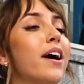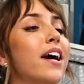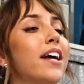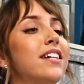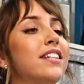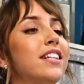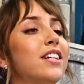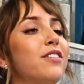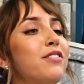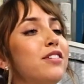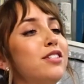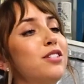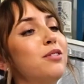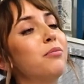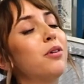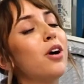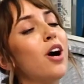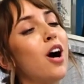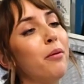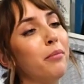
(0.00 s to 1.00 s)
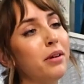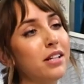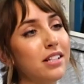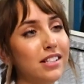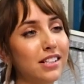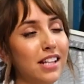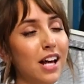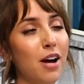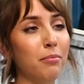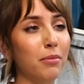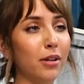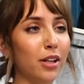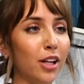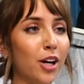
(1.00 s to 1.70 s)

ahead and leave us some comments down